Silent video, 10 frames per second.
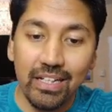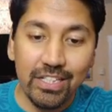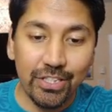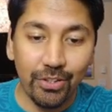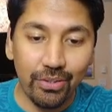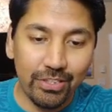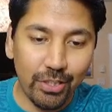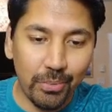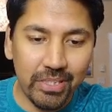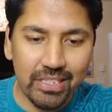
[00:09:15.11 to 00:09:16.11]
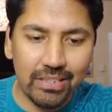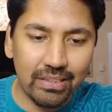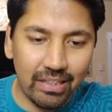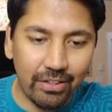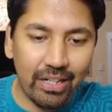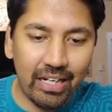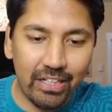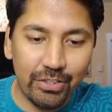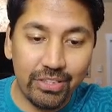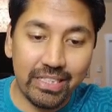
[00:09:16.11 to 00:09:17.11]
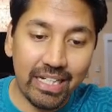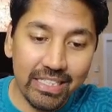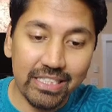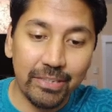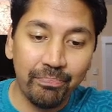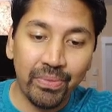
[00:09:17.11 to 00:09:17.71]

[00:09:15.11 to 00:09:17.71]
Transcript: So it's always a good idea to test